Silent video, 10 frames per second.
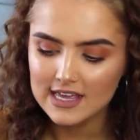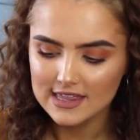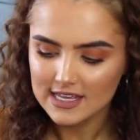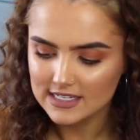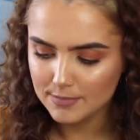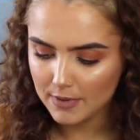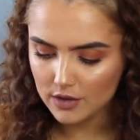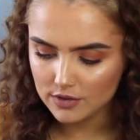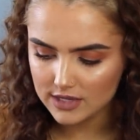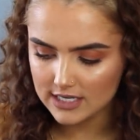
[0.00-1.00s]
These are
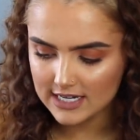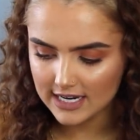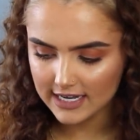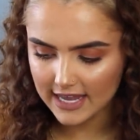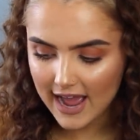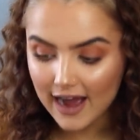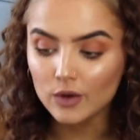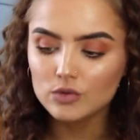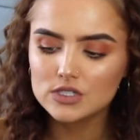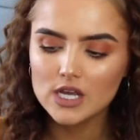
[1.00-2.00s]
both nearly
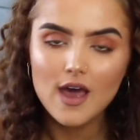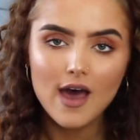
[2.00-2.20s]
out.